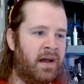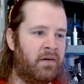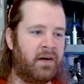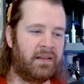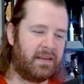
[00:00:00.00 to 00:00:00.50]
uh,
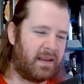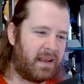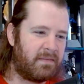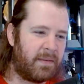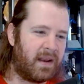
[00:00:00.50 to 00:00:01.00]
or
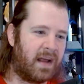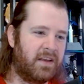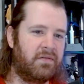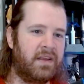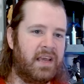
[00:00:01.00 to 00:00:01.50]
maybe not
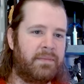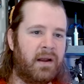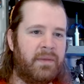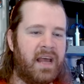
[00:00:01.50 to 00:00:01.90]
unique, but I mean,